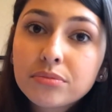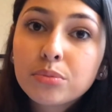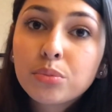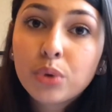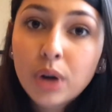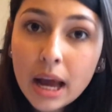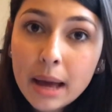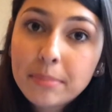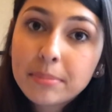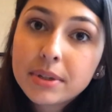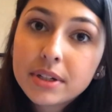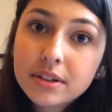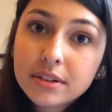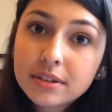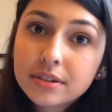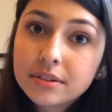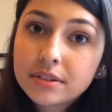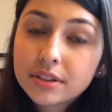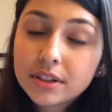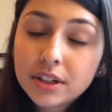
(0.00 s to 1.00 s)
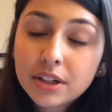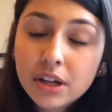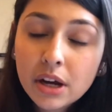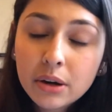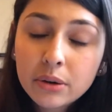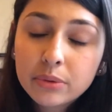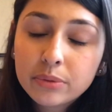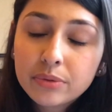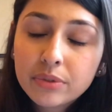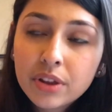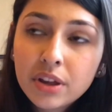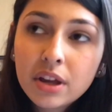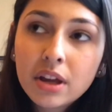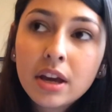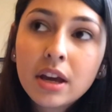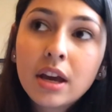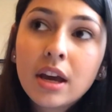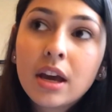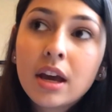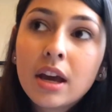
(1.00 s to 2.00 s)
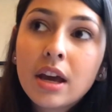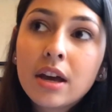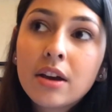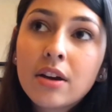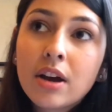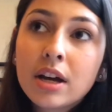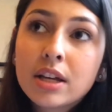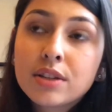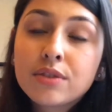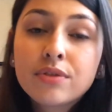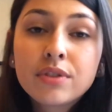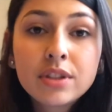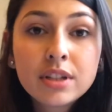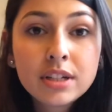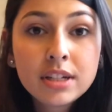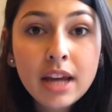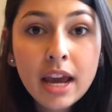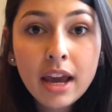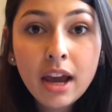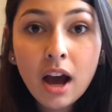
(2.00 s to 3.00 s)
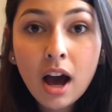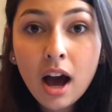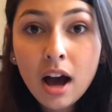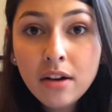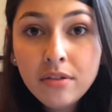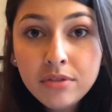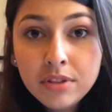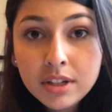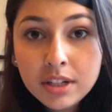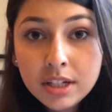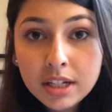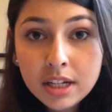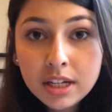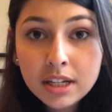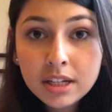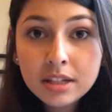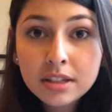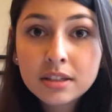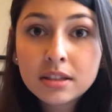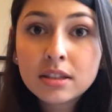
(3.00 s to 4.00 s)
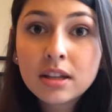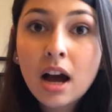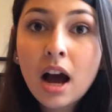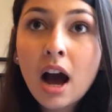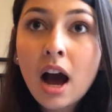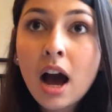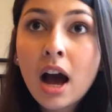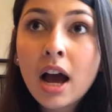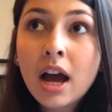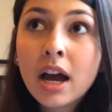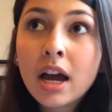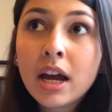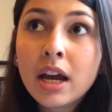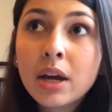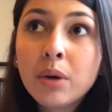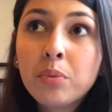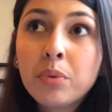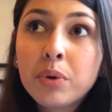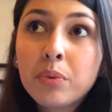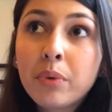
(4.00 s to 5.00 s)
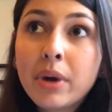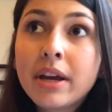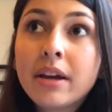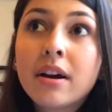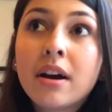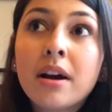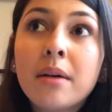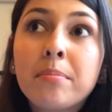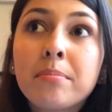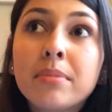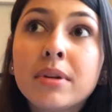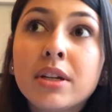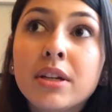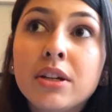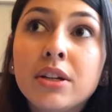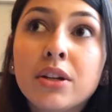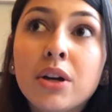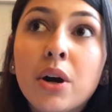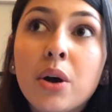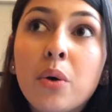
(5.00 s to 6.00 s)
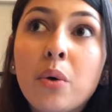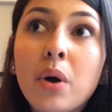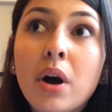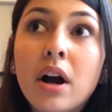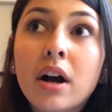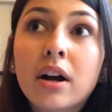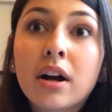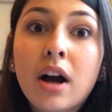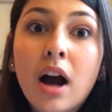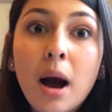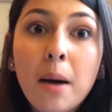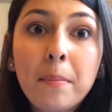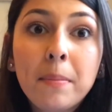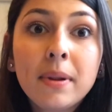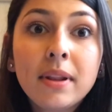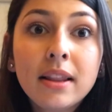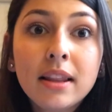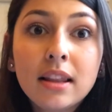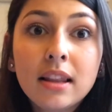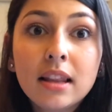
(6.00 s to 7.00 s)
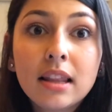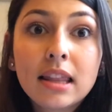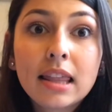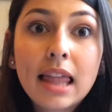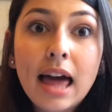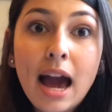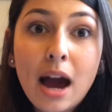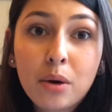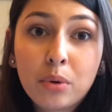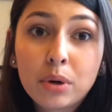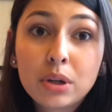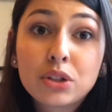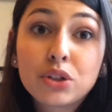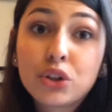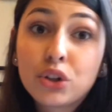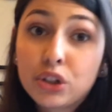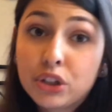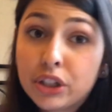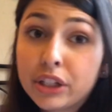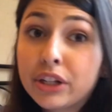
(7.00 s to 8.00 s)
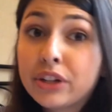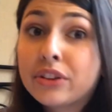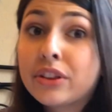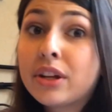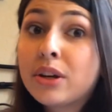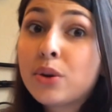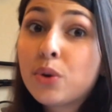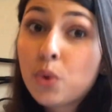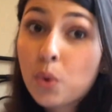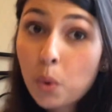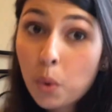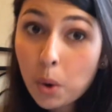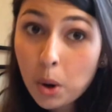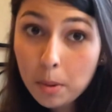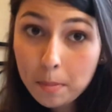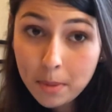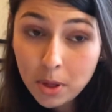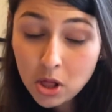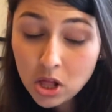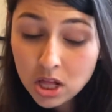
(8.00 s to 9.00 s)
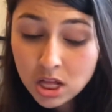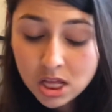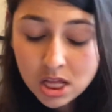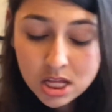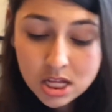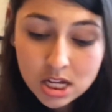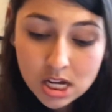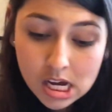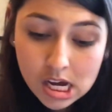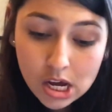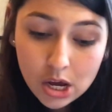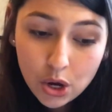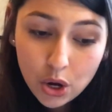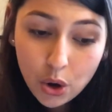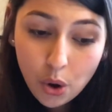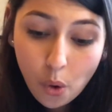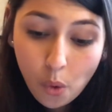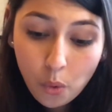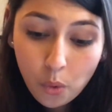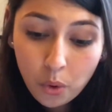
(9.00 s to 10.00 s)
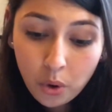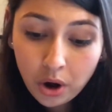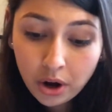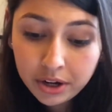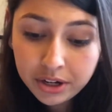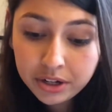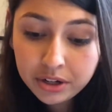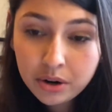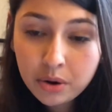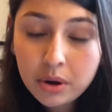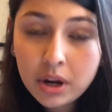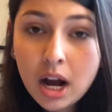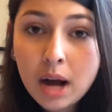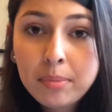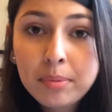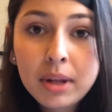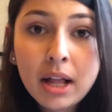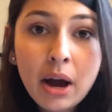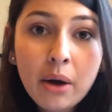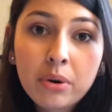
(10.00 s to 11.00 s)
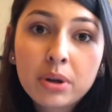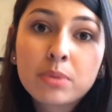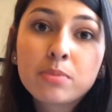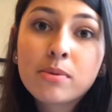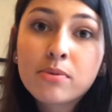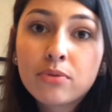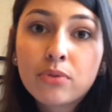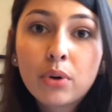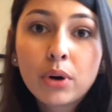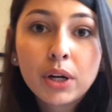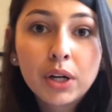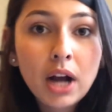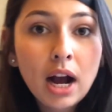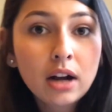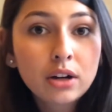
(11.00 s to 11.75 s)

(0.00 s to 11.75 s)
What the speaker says: prepped, you know. As for the day of the TEAS, I would wake up, you know, a couple hours earlier than normal, or, you know, a couple hours before your